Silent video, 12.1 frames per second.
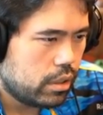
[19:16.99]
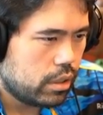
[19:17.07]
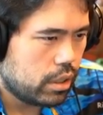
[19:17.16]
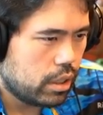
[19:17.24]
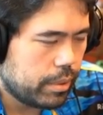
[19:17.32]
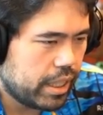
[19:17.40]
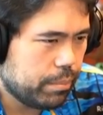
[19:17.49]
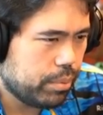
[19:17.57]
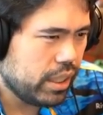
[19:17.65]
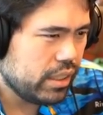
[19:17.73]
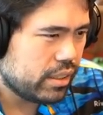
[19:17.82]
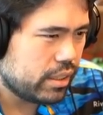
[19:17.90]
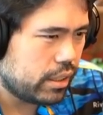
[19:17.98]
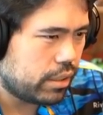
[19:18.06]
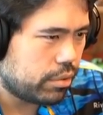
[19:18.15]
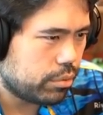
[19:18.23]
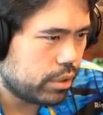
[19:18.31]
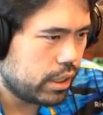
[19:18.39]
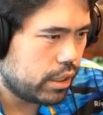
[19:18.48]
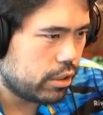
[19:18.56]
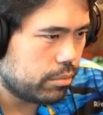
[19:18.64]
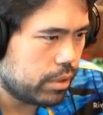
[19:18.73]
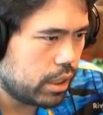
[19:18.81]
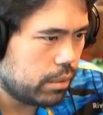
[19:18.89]
um, I can play c3 here
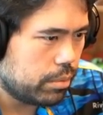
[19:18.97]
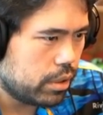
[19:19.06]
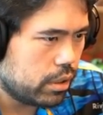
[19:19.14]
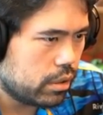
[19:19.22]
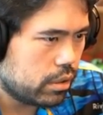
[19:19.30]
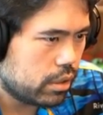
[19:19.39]
maybe